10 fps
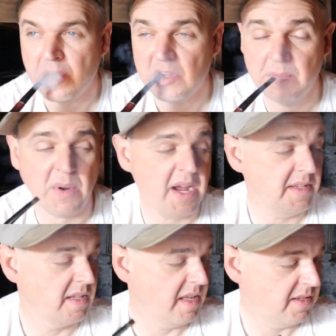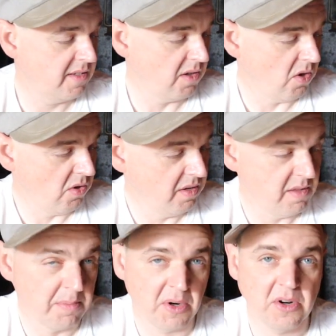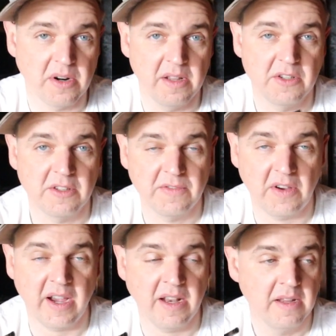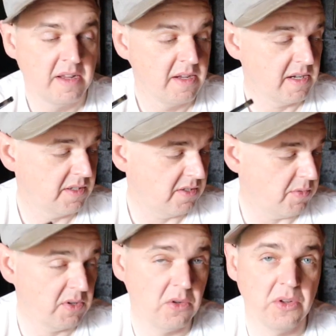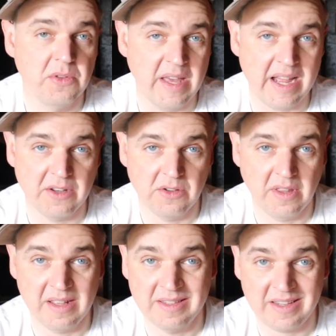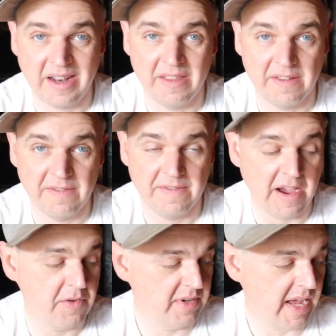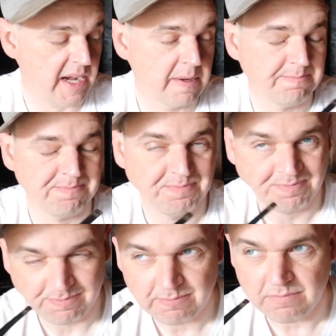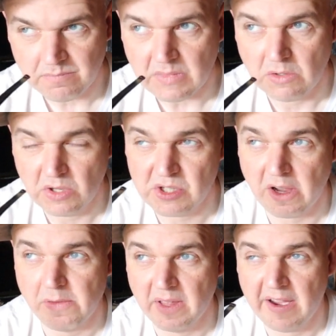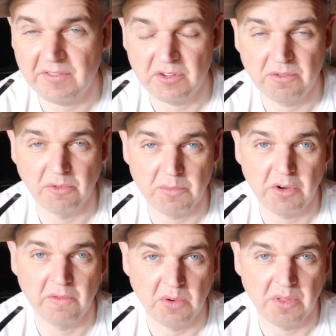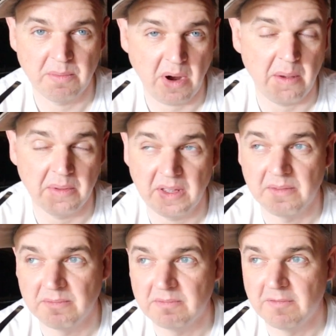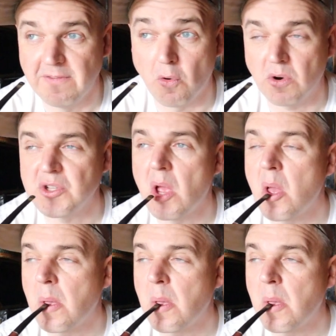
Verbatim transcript: Surprisingly, it's still holding the burner in just fine because someone glued that to the inside of the fount deck, which I will have to remove with probably force.